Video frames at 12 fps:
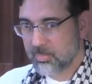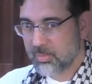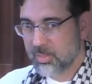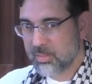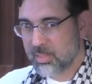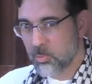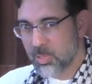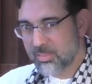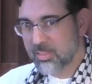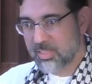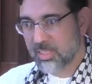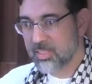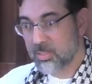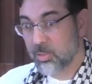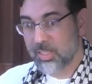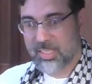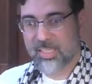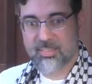that the witnessing is
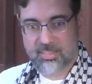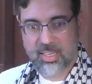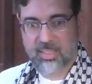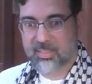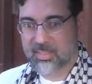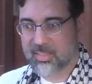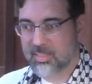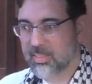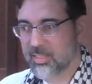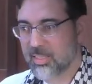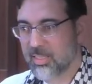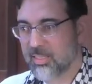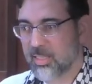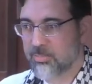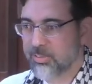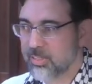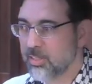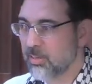really intense, and the
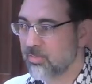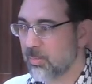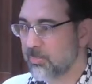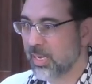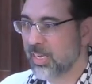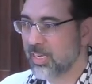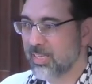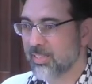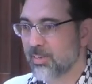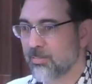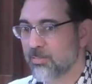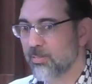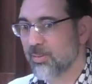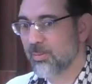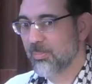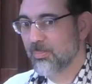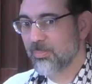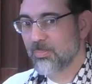feeling of the pain of
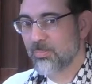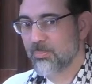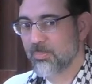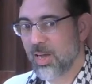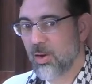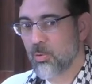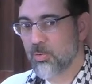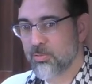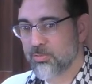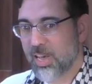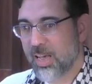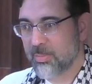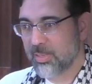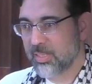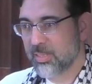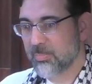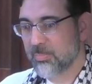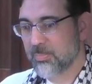my own family,
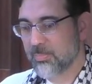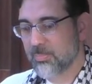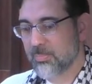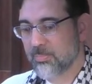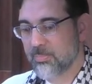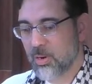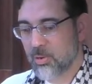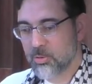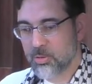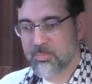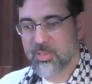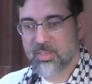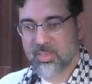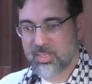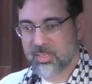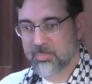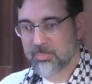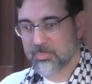my own
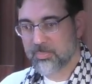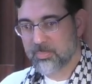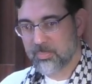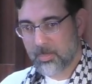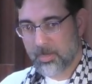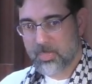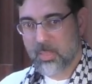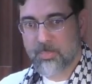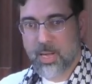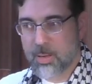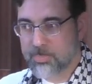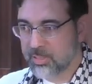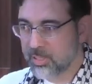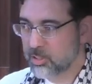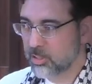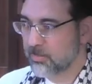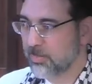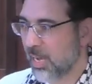community, the
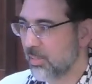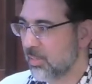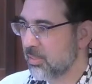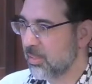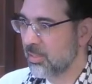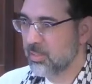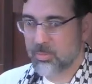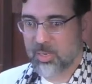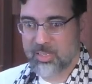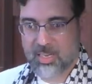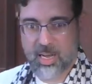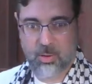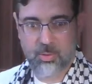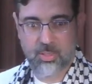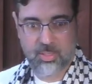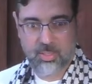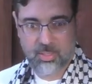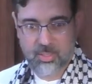population of Palestinians right now
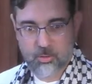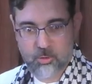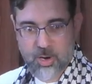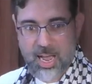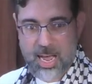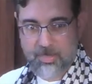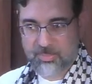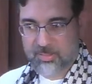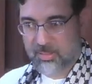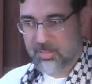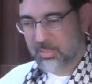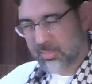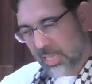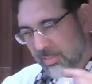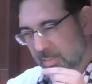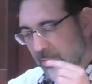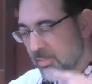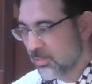trapped in that
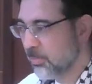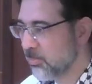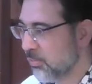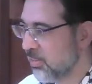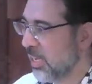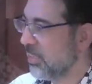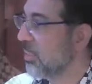little strip of land in